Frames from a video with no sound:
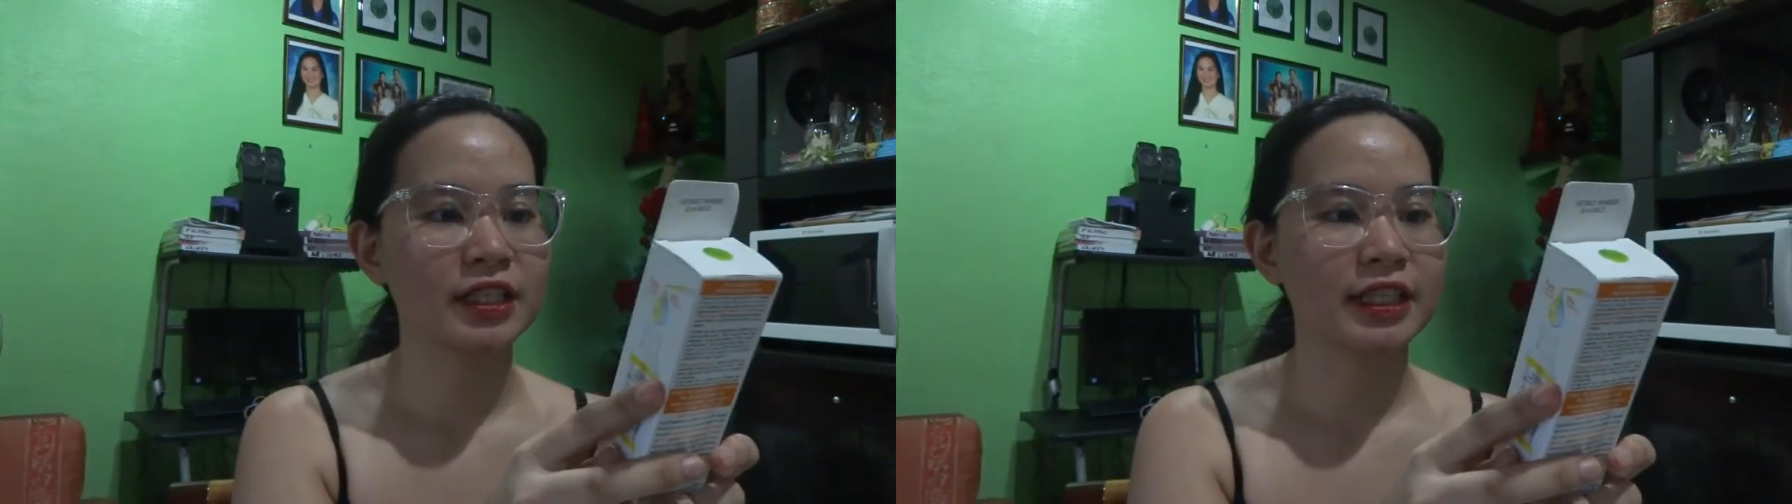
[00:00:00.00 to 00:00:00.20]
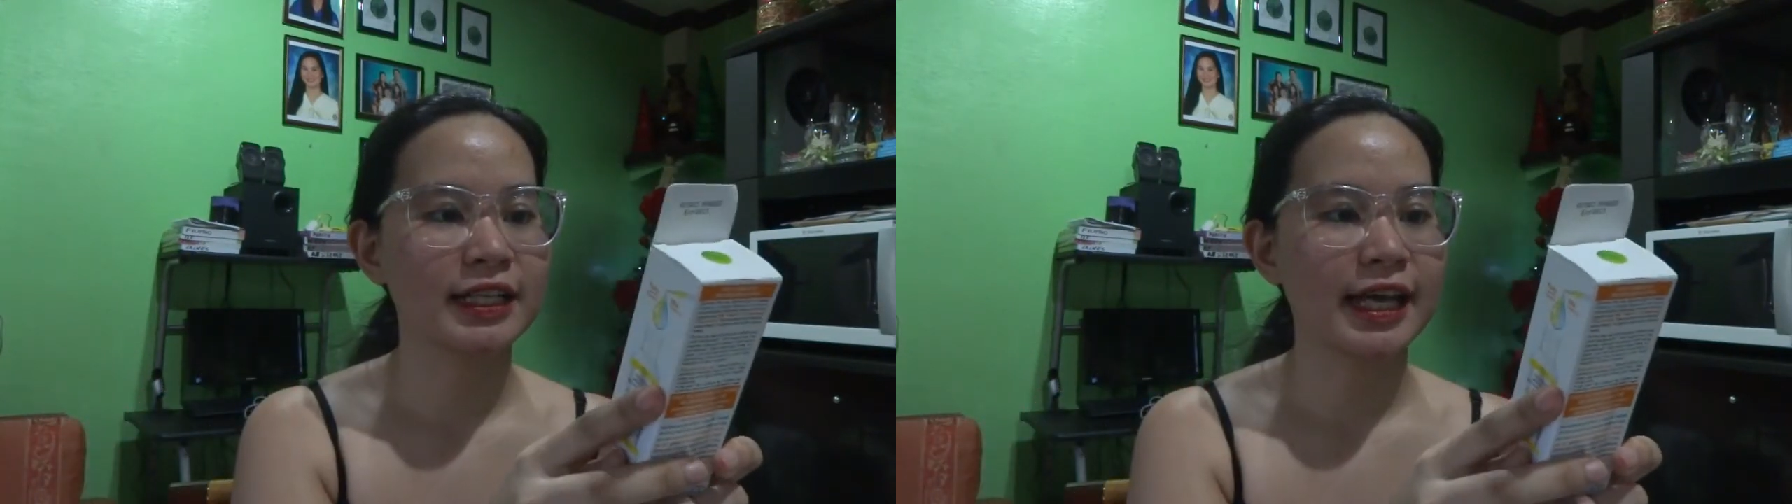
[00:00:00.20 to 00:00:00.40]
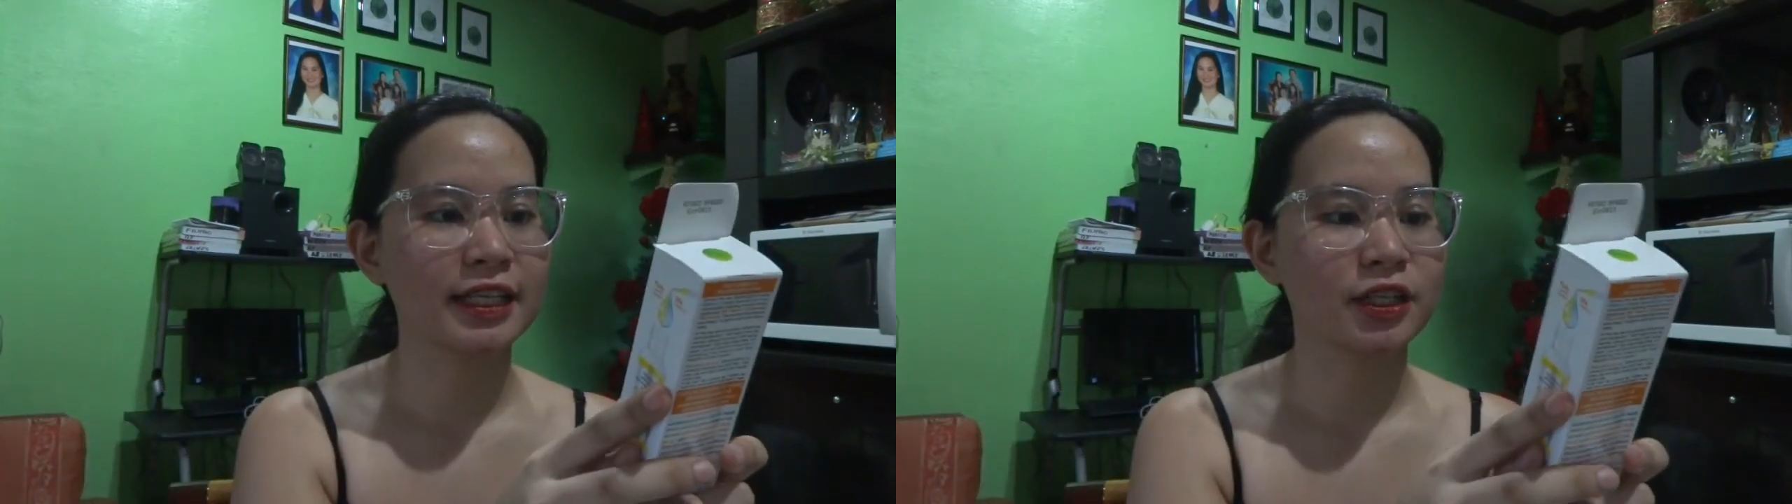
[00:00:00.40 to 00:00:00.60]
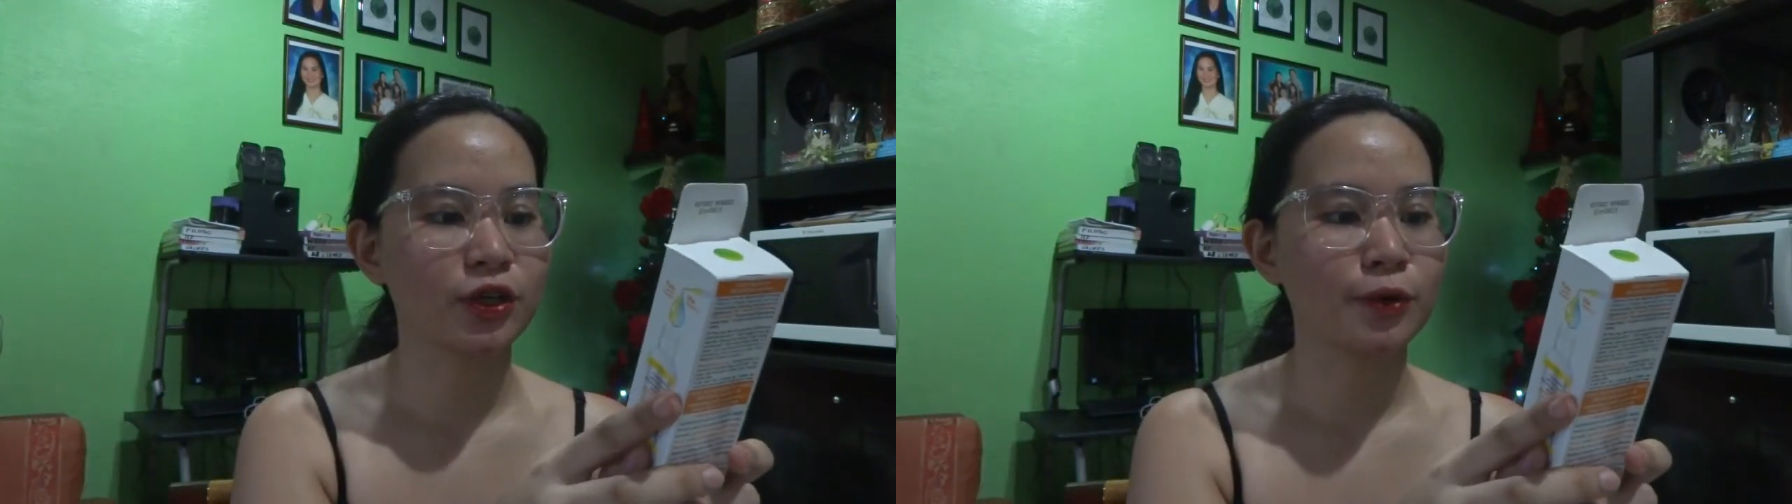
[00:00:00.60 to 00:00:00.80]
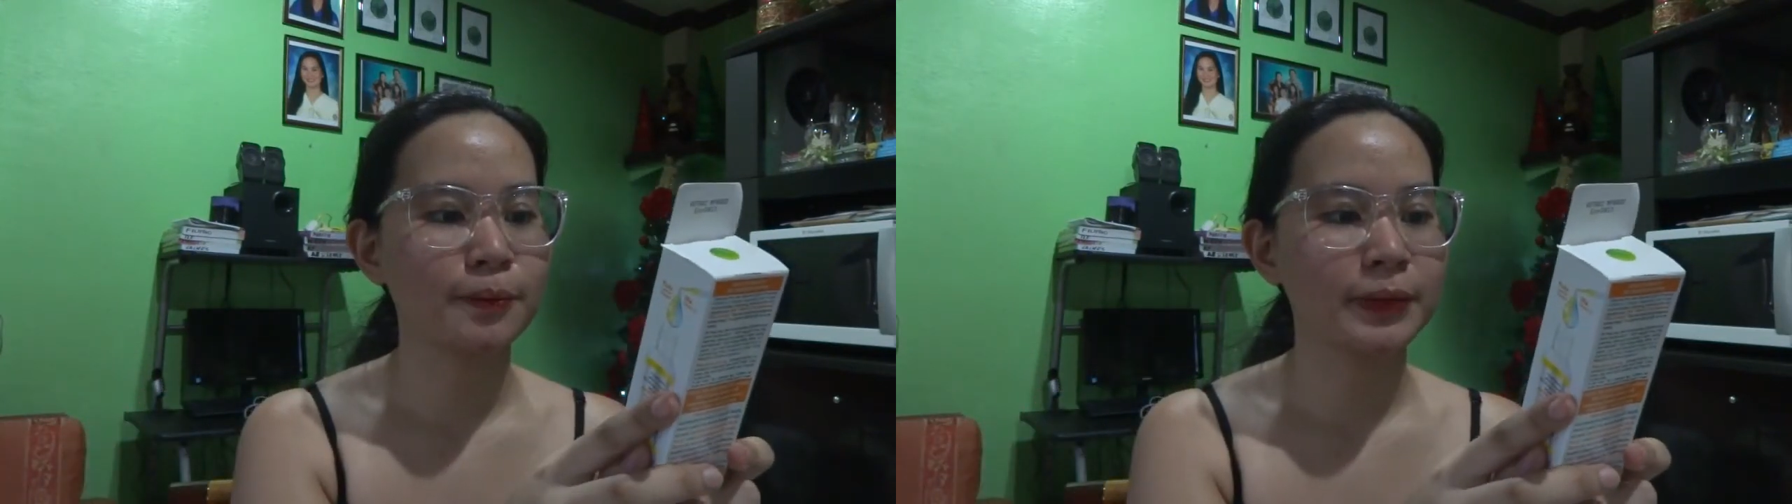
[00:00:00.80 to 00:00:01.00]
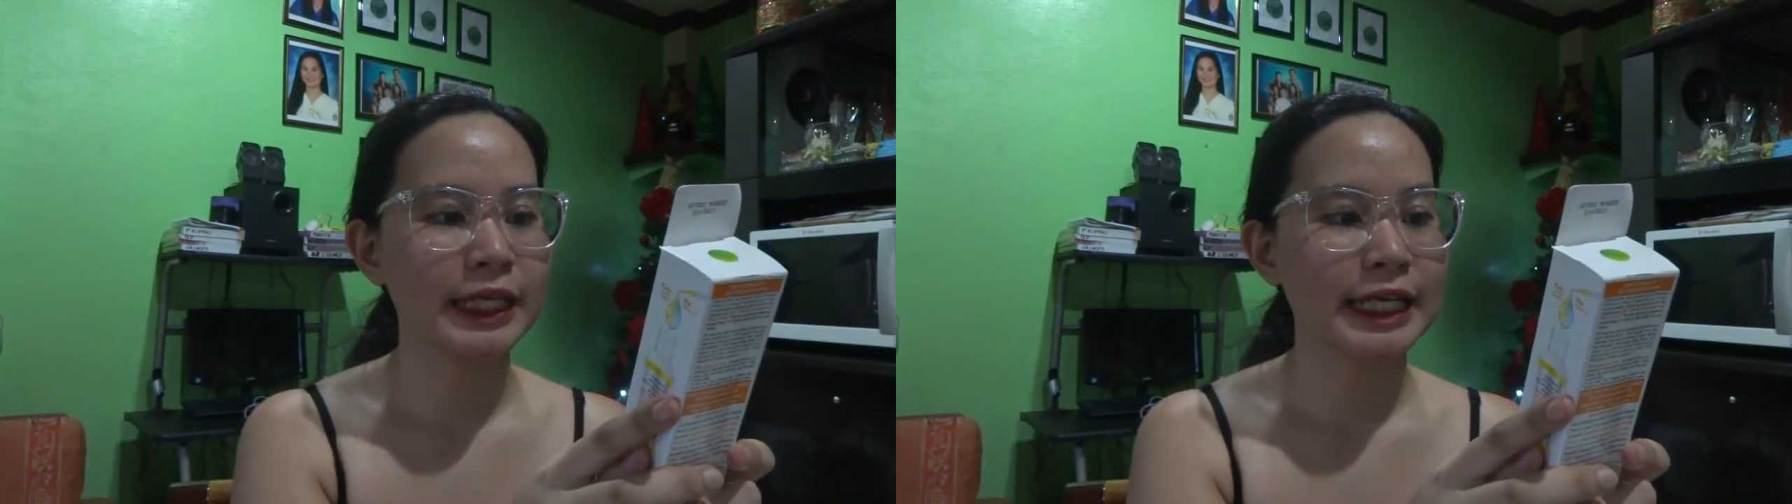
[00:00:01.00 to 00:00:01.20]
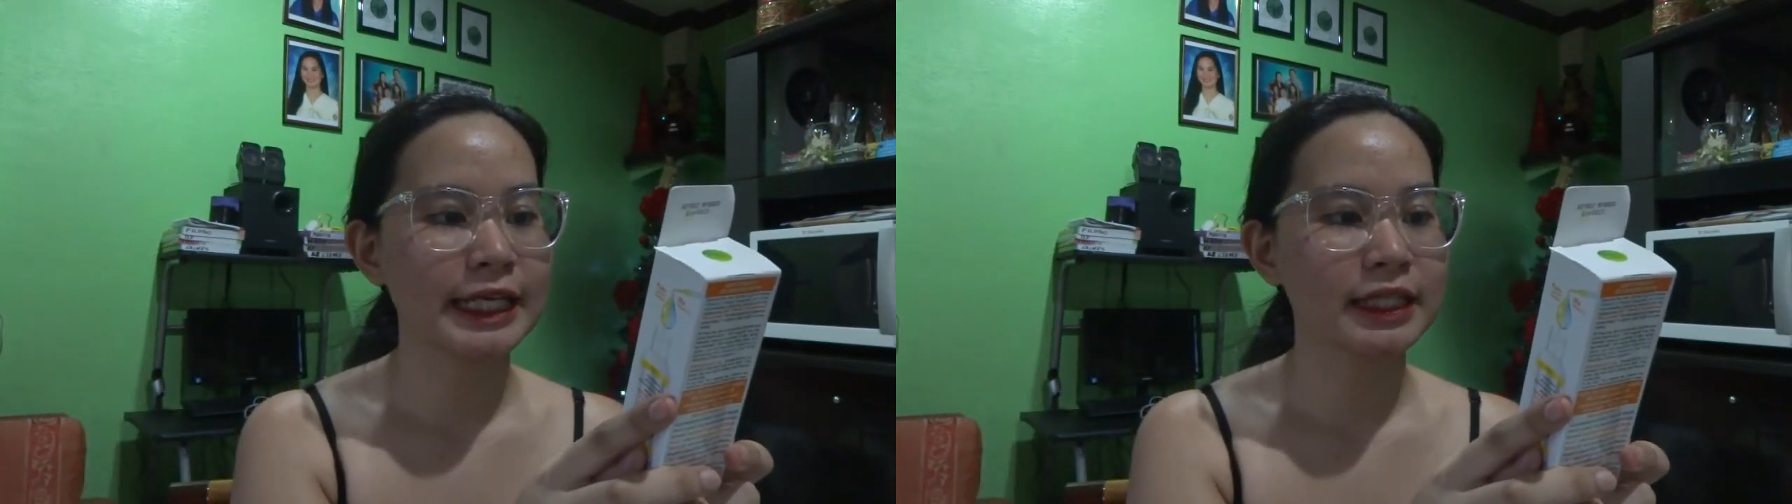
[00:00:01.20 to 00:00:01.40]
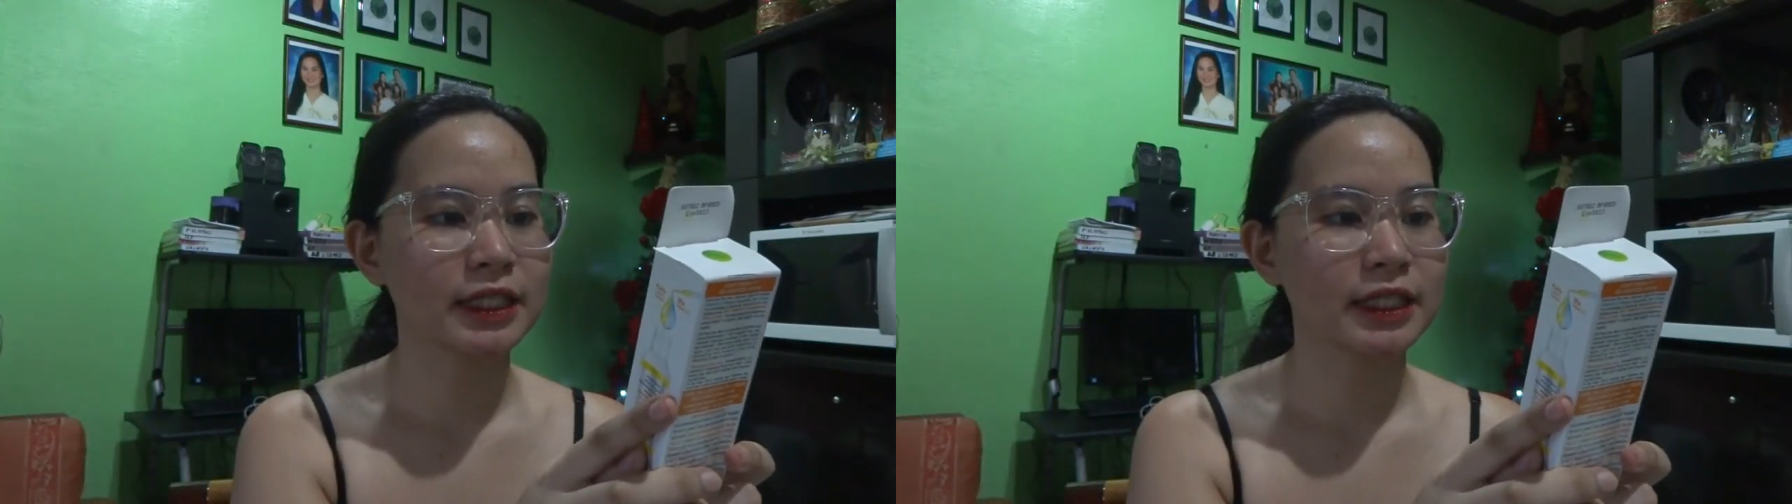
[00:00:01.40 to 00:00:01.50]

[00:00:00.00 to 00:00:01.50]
the Light Complete